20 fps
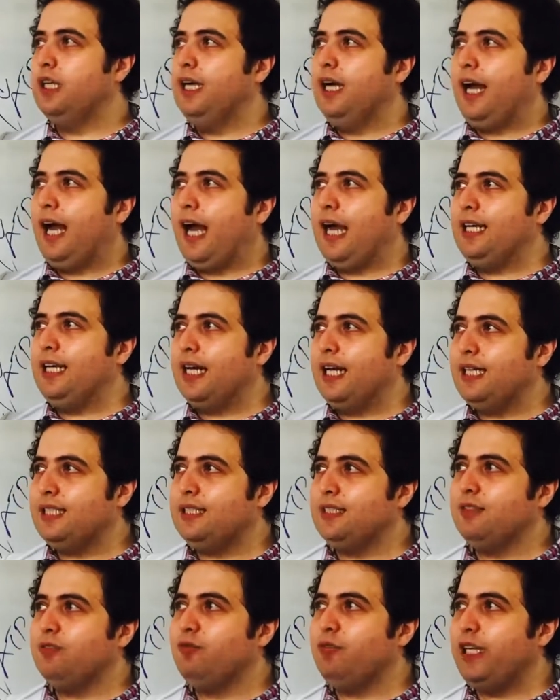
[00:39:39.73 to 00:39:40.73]

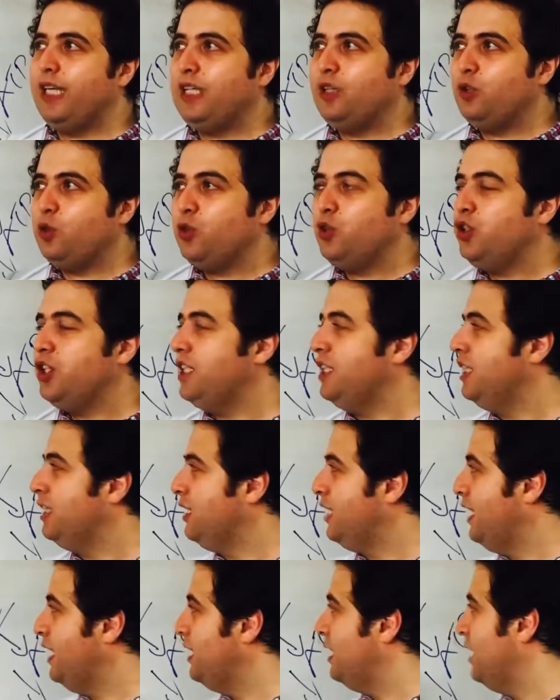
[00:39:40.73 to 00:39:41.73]
Another way to
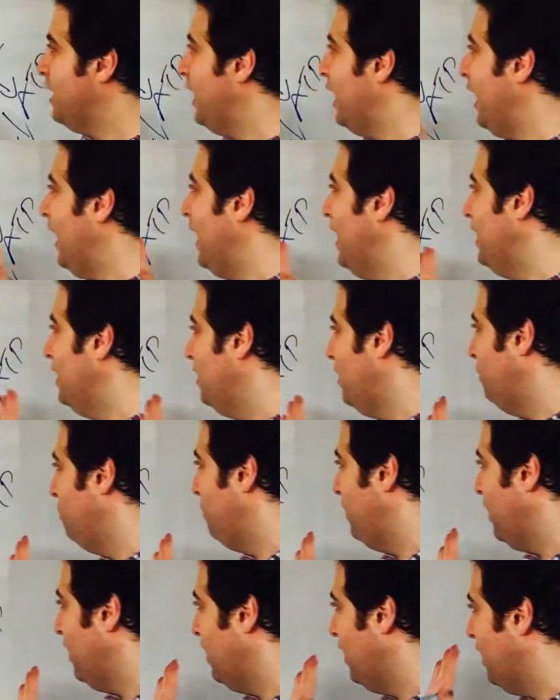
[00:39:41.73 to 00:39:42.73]
generate
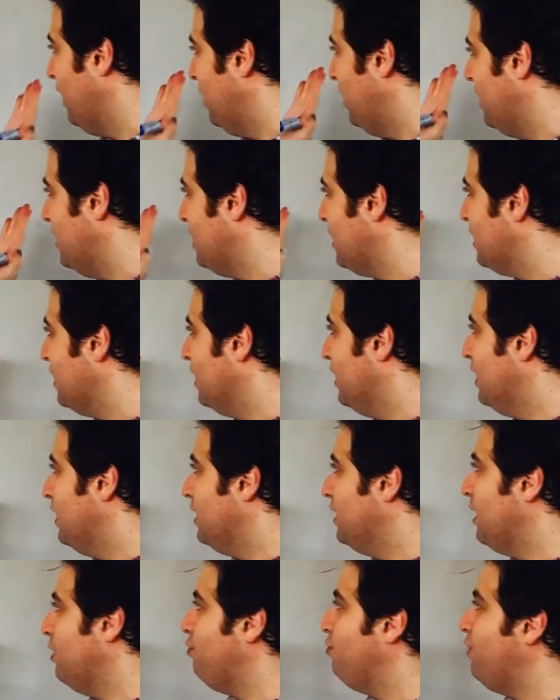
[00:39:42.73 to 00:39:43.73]
ATP is
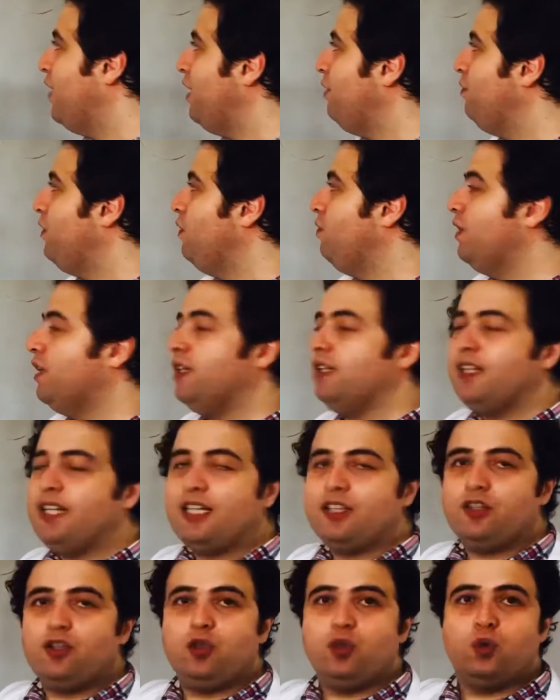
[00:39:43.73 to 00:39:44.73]
the way we will not
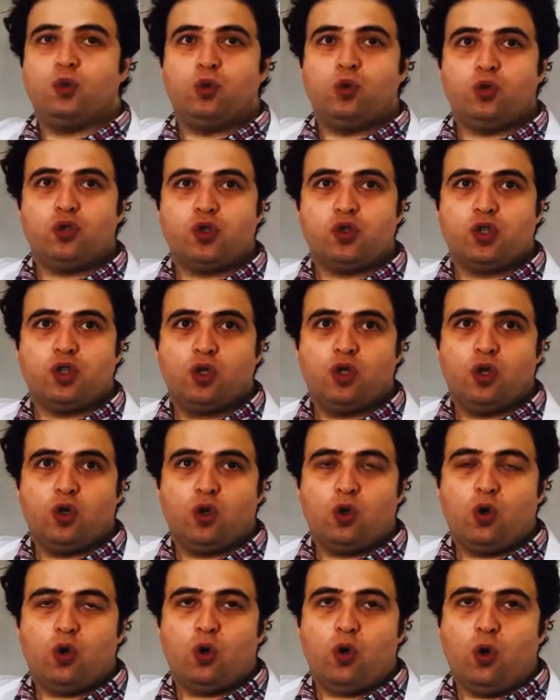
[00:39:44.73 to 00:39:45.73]
use
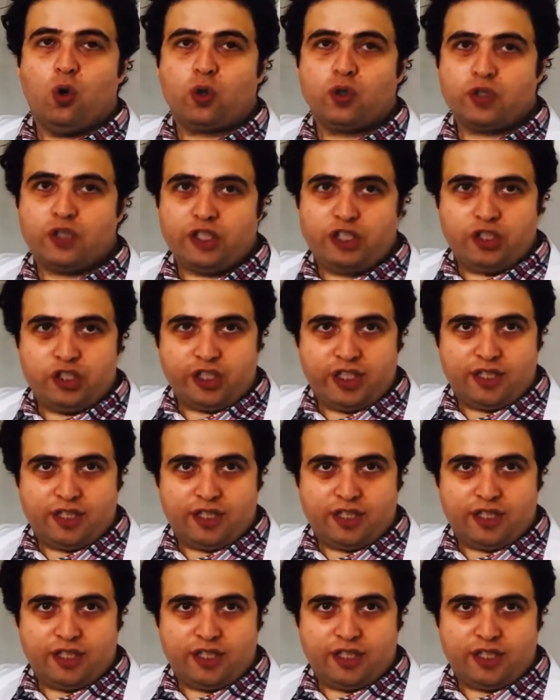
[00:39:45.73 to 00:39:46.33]
oxygen.